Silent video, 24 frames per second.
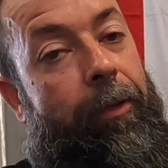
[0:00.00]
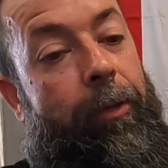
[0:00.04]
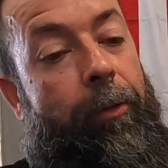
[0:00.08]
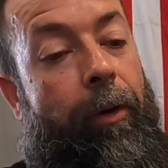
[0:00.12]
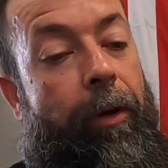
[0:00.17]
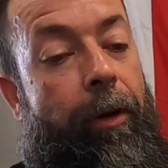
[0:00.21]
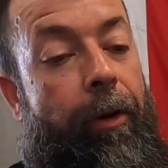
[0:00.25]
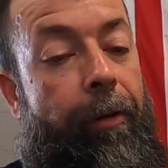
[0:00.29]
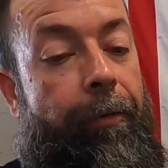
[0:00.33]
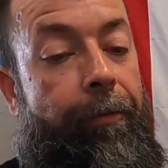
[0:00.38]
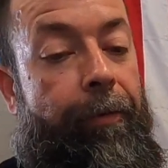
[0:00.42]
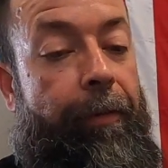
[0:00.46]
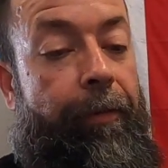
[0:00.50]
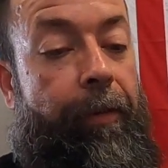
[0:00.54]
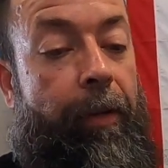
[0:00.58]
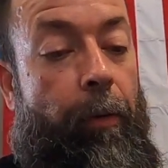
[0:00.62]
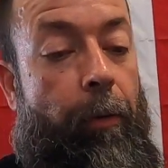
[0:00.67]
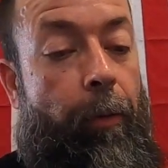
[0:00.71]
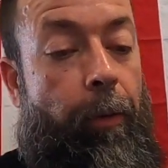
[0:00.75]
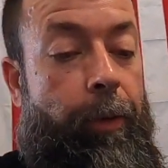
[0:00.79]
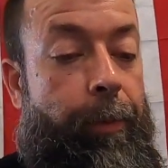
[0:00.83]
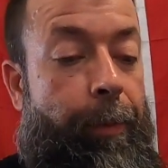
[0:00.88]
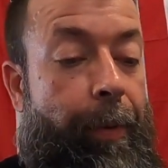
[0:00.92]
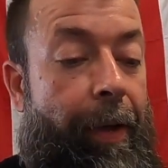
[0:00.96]
250
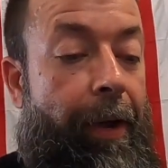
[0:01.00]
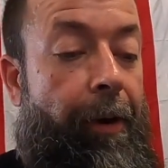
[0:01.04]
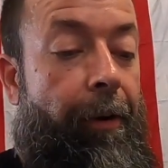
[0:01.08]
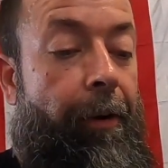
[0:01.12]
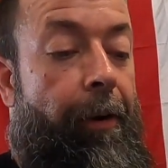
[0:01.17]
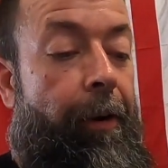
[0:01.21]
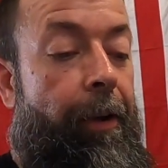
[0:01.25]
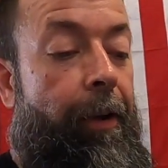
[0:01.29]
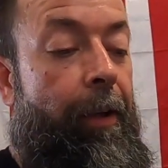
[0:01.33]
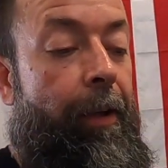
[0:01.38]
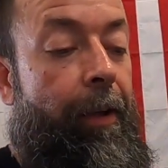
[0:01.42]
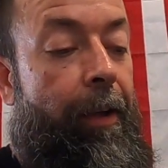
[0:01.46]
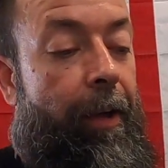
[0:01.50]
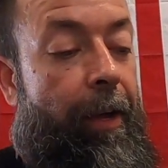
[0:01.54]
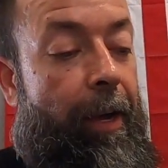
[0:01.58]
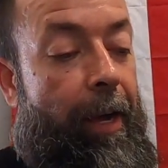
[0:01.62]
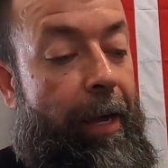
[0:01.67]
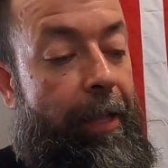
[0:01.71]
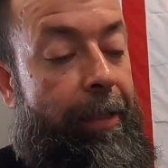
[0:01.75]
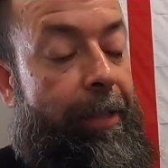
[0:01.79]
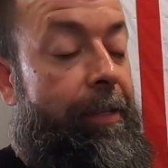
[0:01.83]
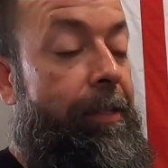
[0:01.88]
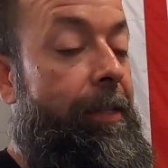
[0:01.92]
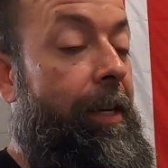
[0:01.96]
horsepower
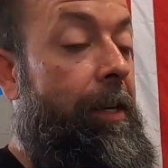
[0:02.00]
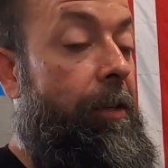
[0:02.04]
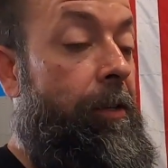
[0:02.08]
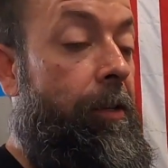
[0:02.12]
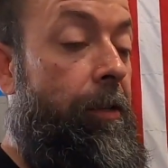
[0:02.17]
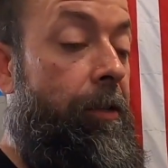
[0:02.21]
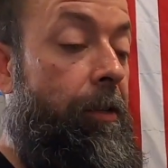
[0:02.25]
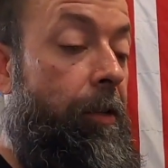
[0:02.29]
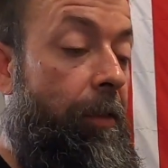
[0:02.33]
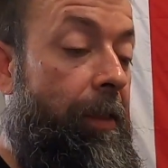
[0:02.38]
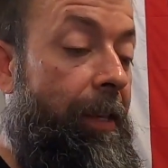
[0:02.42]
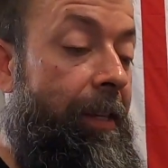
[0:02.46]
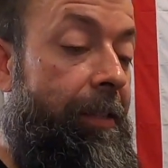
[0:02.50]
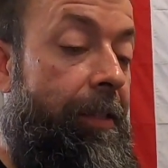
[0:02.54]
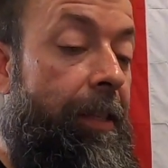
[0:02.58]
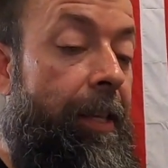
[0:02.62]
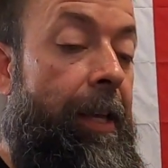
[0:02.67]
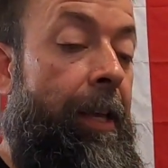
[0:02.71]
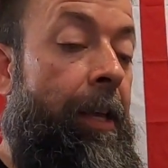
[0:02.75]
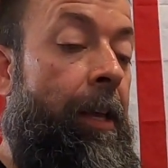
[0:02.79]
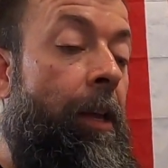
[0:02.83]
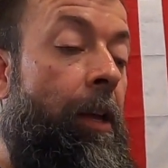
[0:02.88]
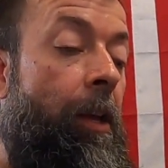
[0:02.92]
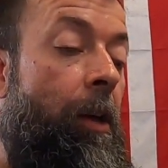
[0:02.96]
on this engine. So this
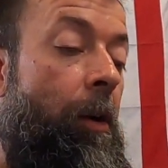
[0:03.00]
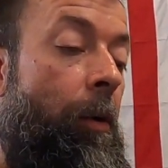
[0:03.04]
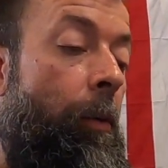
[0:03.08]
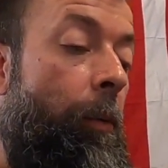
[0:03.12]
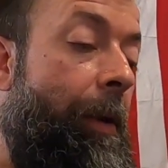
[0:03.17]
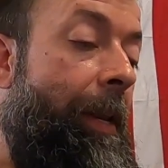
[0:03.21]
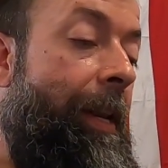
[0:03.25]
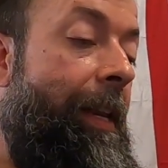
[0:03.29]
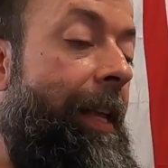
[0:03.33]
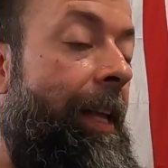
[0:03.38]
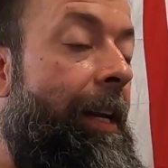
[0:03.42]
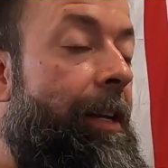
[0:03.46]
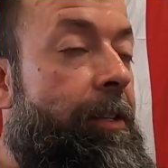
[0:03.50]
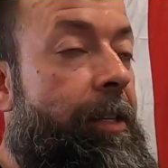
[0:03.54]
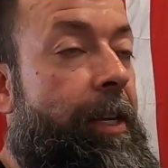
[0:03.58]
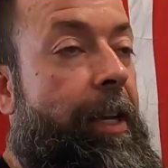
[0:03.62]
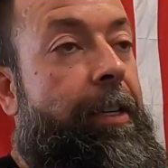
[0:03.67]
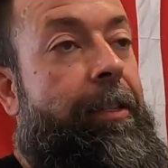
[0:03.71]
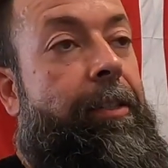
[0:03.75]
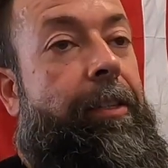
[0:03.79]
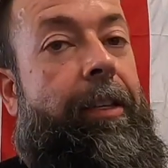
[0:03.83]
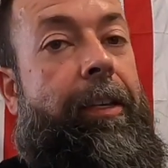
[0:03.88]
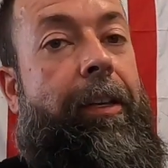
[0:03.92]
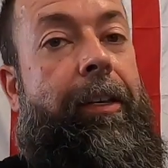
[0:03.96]
thing, we didn't get a
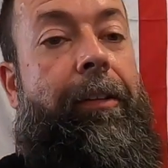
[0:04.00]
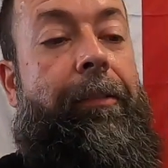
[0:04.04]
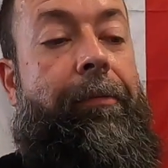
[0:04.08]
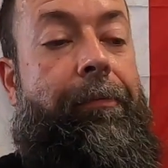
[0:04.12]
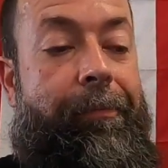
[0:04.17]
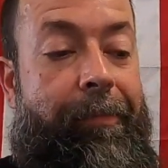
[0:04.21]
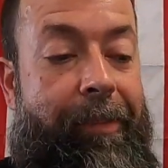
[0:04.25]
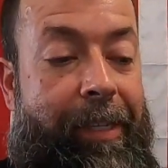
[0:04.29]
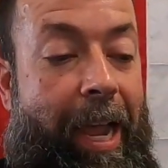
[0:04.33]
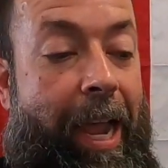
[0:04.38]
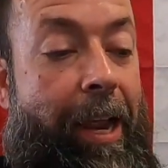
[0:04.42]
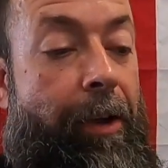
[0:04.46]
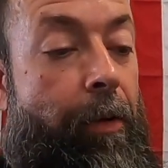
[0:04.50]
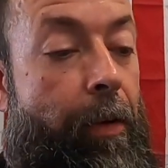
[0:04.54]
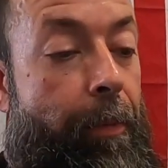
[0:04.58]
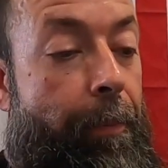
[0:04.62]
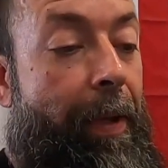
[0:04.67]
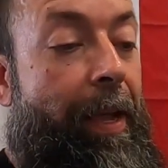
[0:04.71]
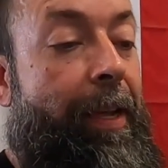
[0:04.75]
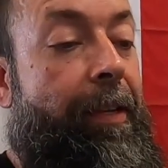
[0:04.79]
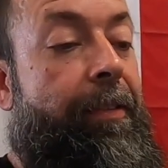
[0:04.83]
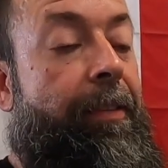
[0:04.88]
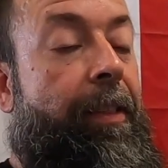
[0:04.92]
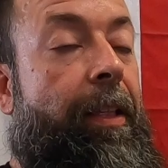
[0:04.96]
chance to dyno at
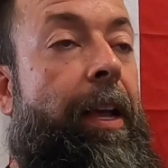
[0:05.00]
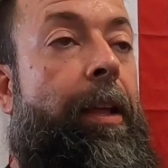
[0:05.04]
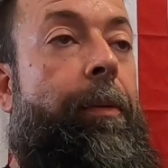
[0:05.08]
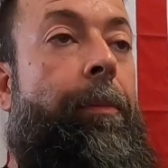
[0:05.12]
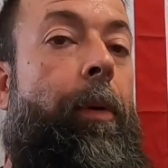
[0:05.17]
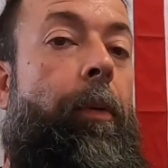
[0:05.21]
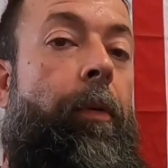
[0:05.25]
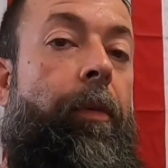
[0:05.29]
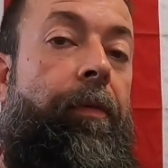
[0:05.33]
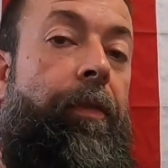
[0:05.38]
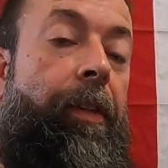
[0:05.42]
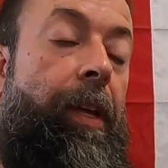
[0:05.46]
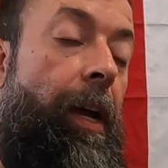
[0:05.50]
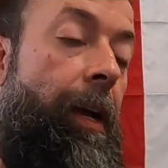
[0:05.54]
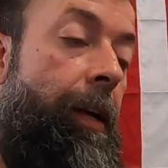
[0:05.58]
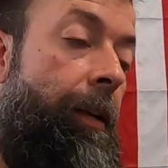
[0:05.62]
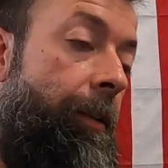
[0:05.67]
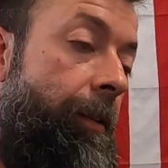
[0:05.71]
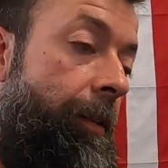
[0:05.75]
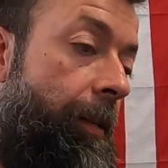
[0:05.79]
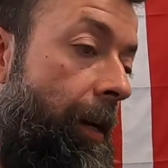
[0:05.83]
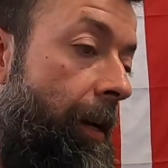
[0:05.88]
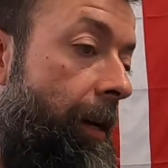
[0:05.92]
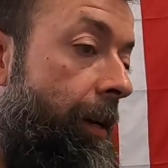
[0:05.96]
baseline, but we've
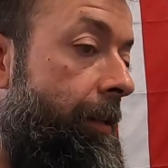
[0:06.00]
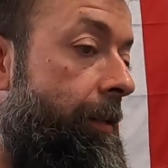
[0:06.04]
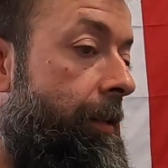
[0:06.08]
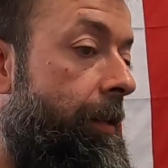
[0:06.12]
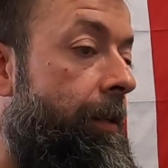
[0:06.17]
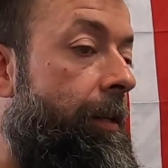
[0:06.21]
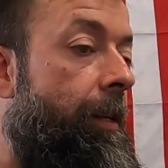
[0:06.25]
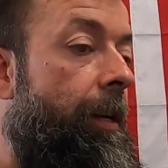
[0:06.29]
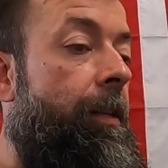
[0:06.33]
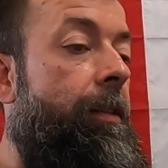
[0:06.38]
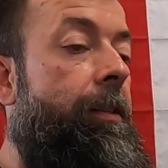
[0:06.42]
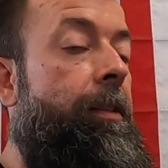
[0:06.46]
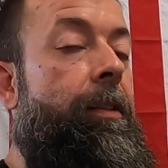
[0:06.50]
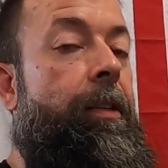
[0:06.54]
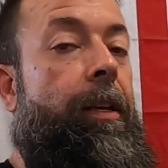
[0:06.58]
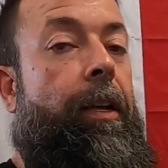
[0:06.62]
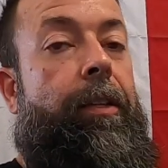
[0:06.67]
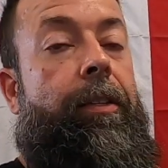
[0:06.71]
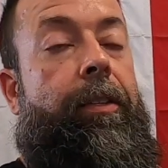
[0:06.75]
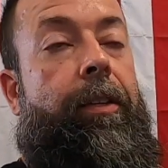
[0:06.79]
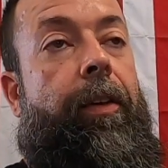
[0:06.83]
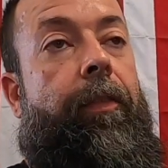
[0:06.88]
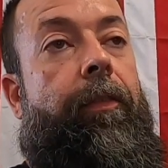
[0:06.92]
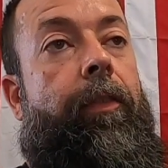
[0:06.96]
done tons and tons and
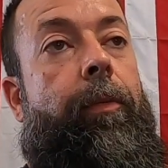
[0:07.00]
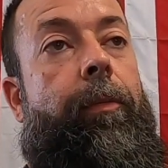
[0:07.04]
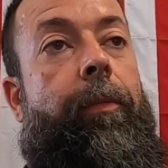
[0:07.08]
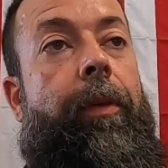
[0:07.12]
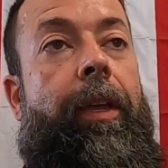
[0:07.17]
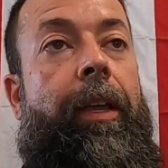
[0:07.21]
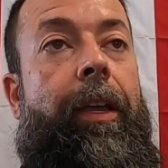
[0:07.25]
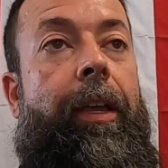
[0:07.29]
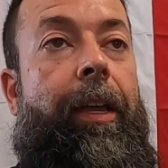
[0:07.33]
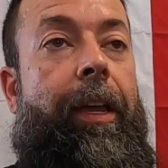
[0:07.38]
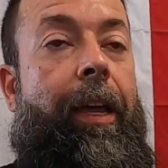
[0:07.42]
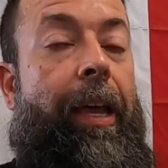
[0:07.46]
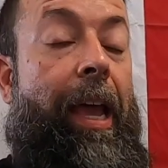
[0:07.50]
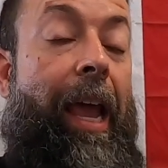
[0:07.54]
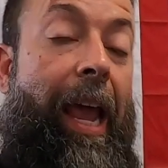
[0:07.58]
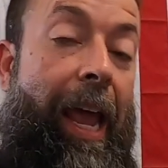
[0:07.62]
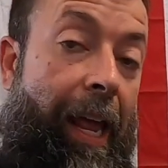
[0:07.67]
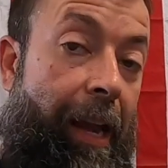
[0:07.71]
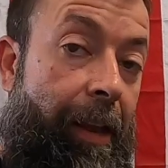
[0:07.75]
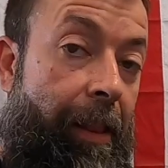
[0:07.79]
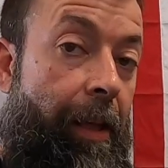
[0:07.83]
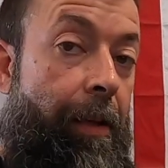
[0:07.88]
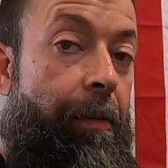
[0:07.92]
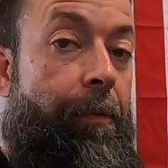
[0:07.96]
tons of them,
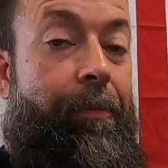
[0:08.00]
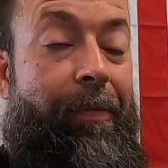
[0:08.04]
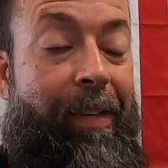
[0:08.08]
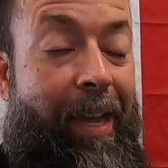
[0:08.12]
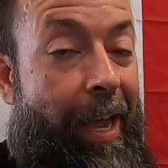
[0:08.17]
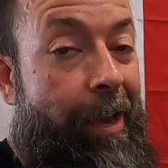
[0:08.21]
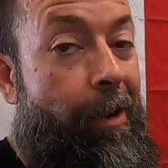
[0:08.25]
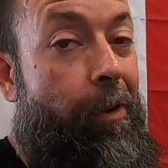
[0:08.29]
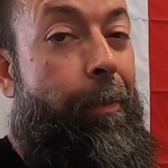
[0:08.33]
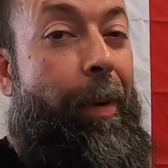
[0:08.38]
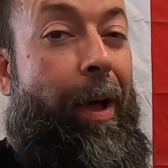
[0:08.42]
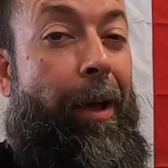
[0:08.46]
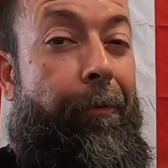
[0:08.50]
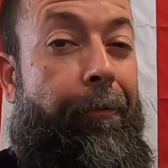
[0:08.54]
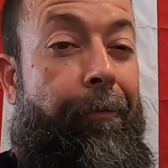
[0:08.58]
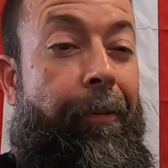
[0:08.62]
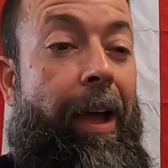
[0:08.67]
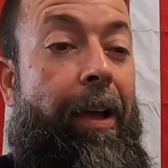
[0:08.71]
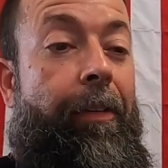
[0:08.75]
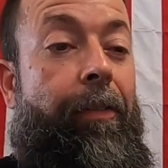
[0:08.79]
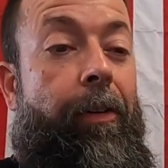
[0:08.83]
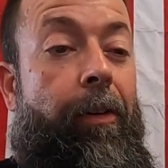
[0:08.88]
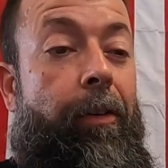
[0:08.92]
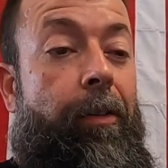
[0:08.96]
and they dyno about
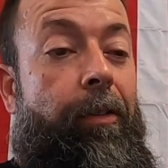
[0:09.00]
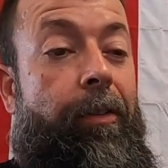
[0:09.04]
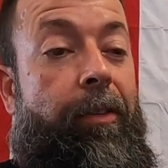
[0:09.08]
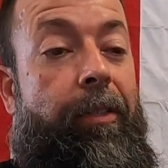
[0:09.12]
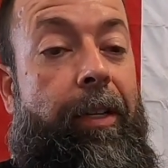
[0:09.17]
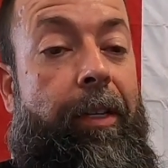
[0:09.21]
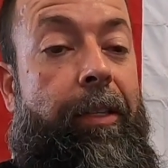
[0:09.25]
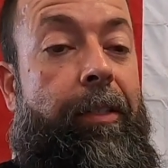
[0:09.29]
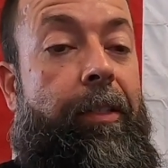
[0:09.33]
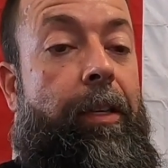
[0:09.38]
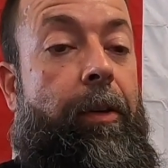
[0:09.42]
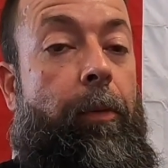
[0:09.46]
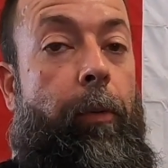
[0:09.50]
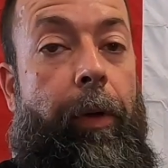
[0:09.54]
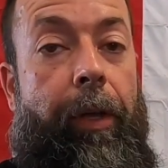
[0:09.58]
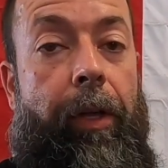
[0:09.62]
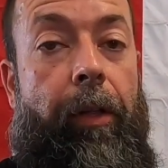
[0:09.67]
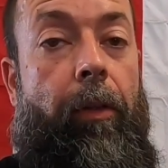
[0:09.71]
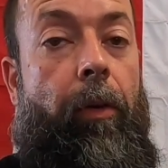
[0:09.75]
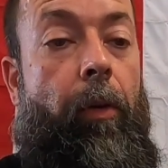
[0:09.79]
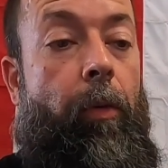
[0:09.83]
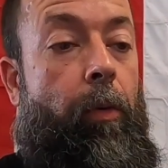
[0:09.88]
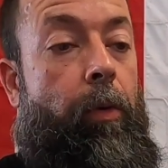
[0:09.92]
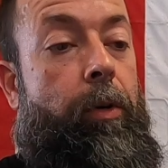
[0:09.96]
560
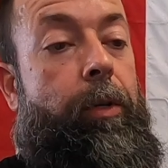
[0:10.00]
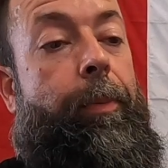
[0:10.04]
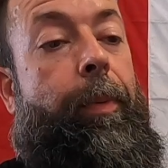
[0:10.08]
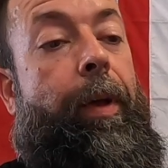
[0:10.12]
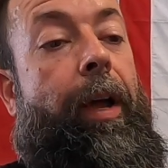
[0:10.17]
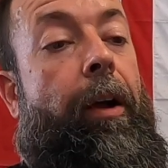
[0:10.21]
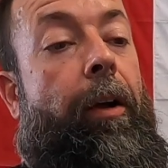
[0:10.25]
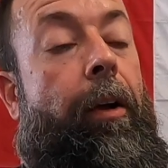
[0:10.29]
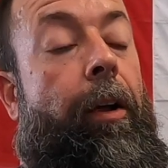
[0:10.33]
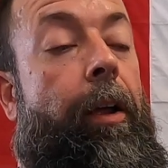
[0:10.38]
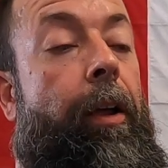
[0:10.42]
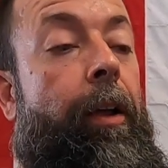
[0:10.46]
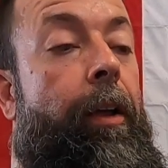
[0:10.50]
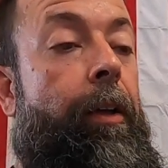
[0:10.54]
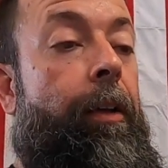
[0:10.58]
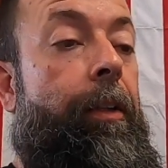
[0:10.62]
wheel horsepower.